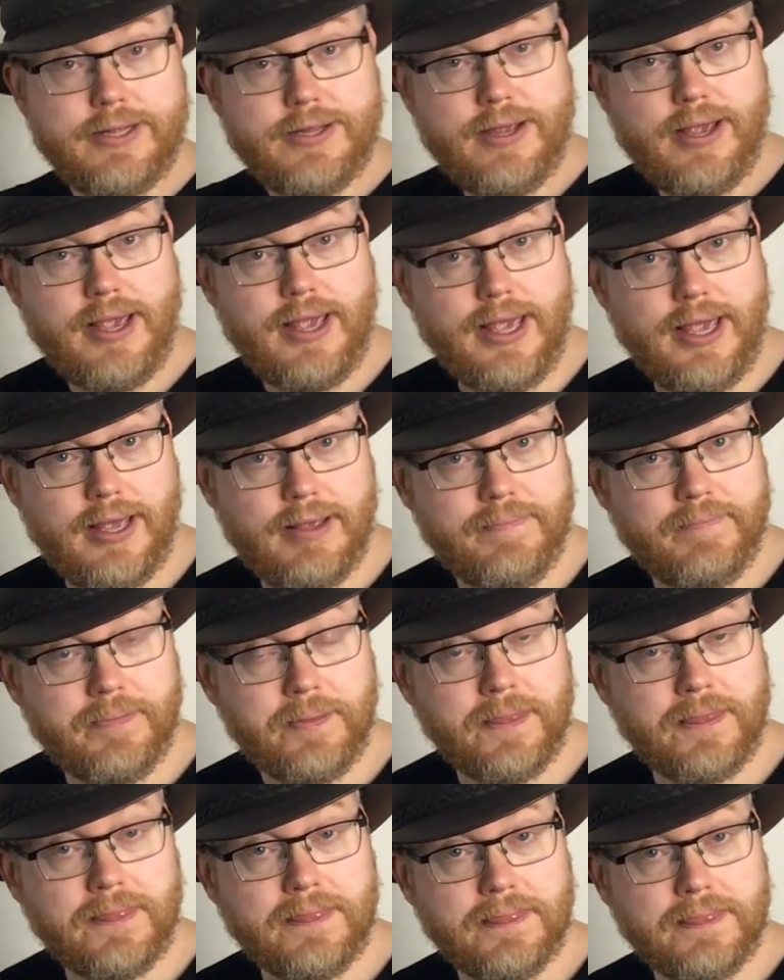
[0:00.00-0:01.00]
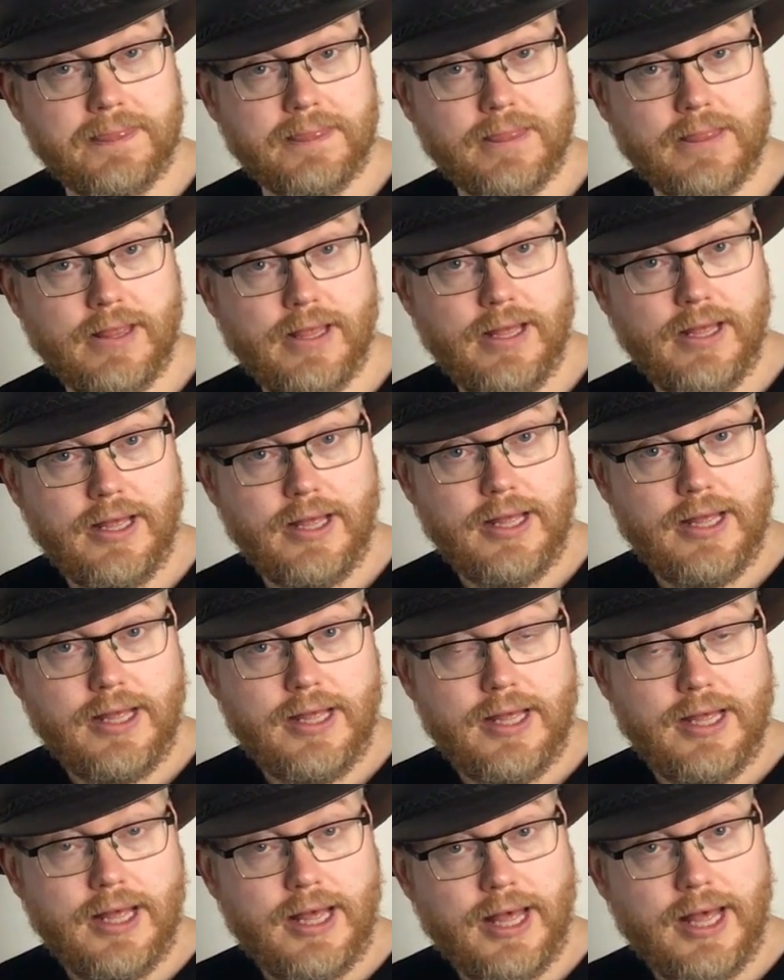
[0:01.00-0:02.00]
D.
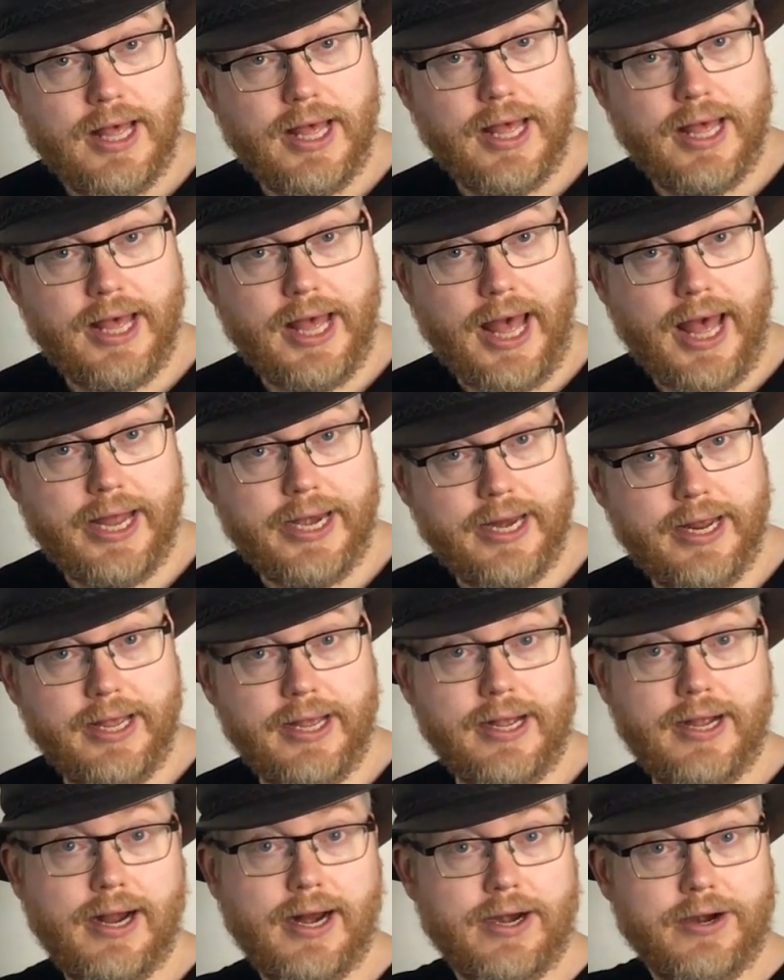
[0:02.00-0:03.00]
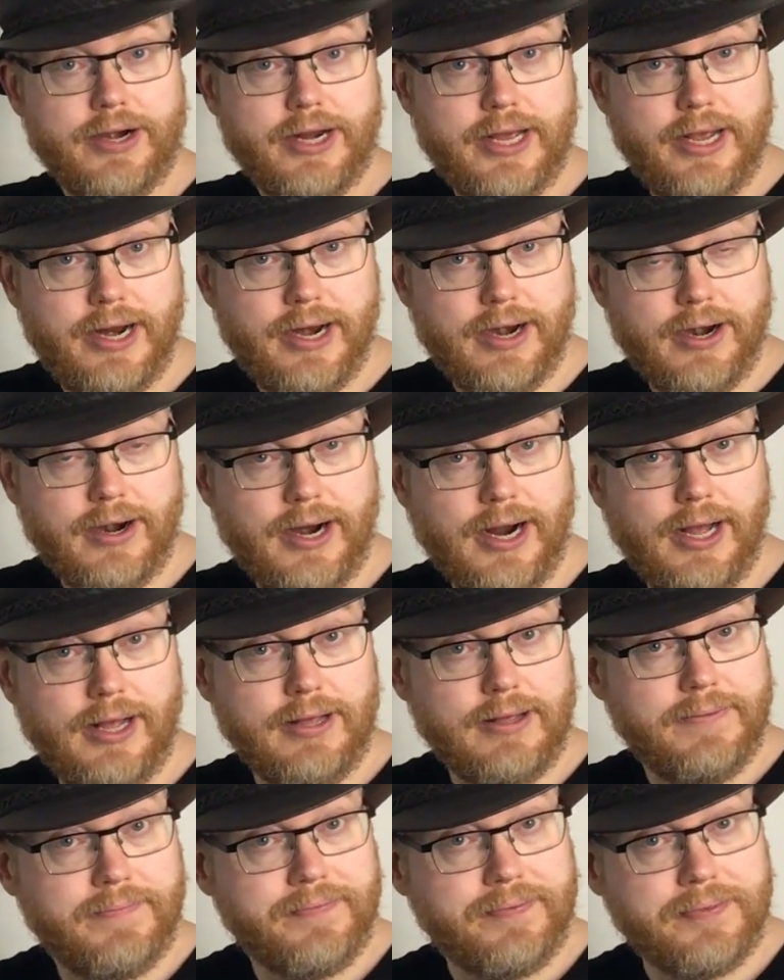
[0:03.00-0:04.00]
And in Kariera,
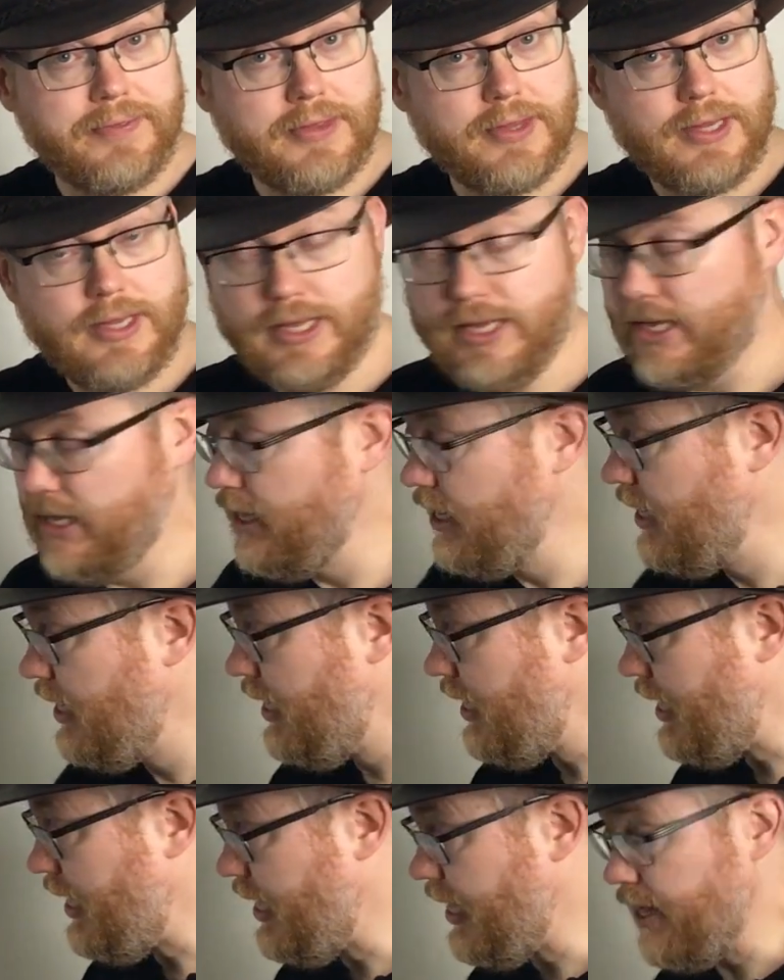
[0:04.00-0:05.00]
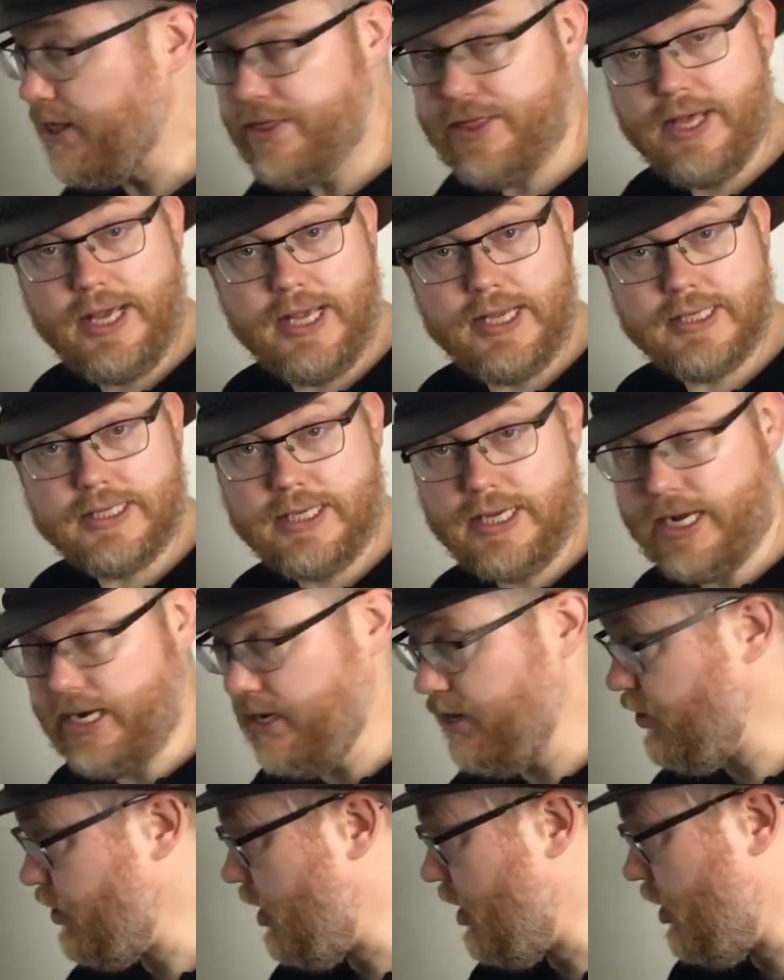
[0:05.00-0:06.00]
these
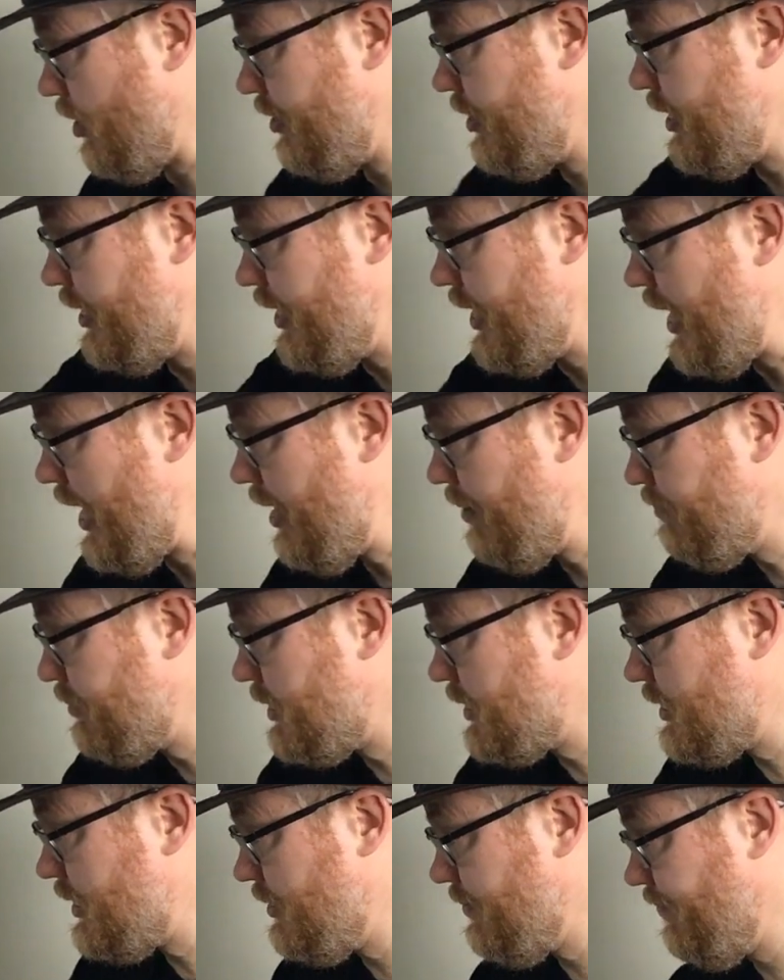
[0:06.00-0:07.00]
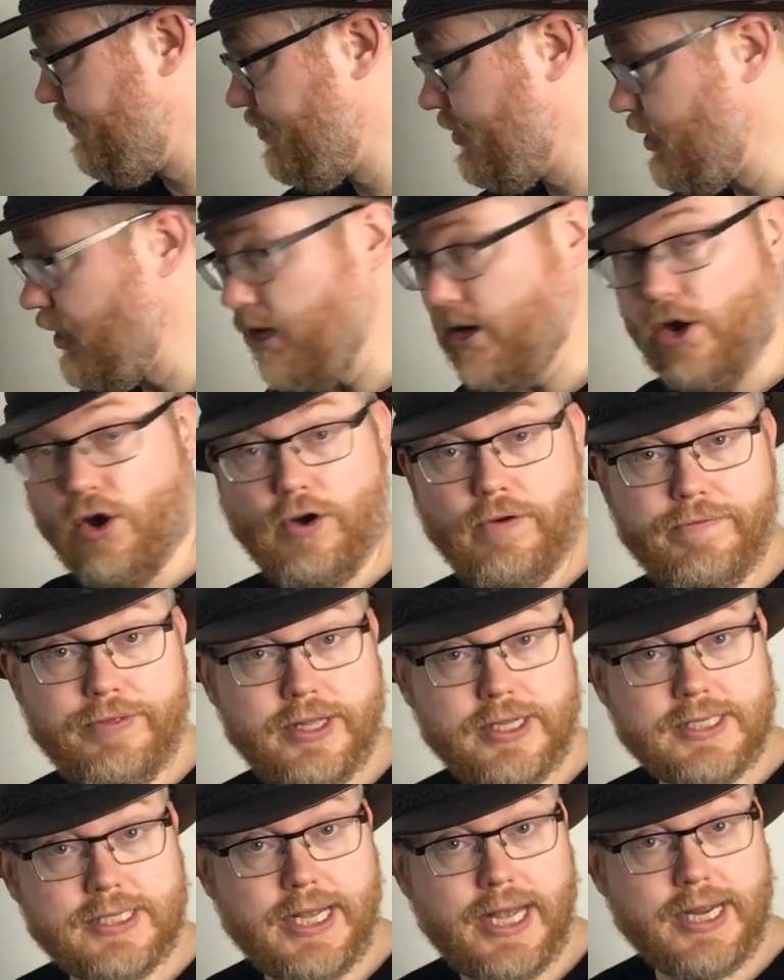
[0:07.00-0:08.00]
here are the names of the
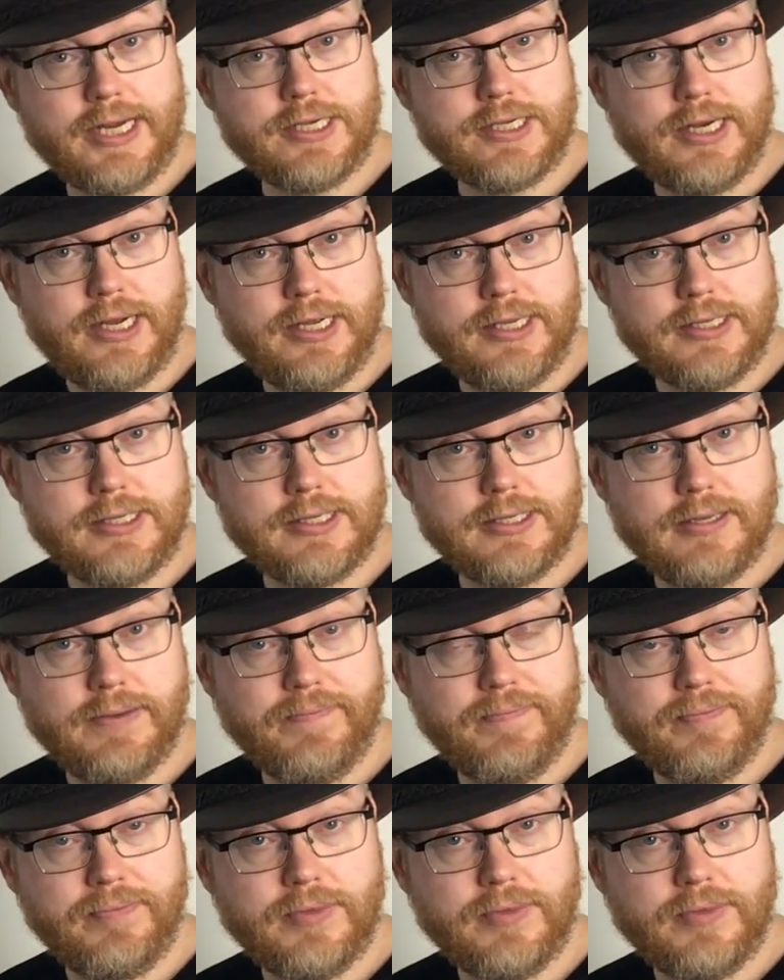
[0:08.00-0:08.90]
sections.